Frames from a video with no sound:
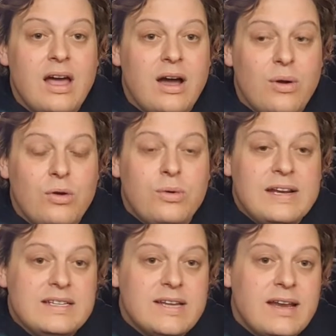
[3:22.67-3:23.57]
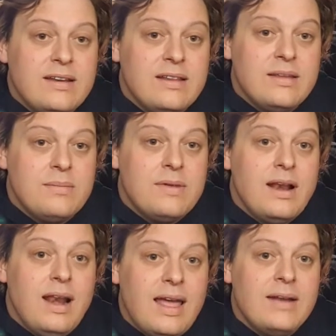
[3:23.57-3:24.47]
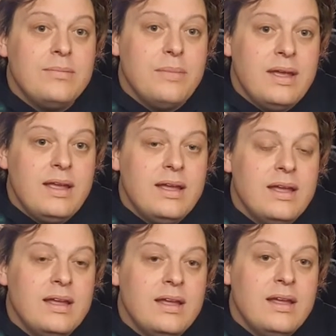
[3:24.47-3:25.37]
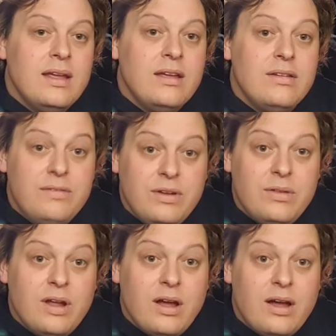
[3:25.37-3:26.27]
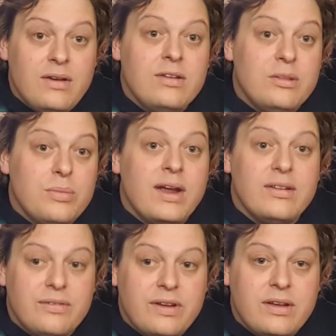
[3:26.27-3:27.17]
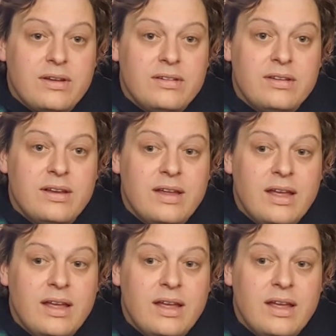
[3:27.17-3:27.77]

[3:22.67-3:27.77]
I will always say to them, let me view the car and do the brakes first.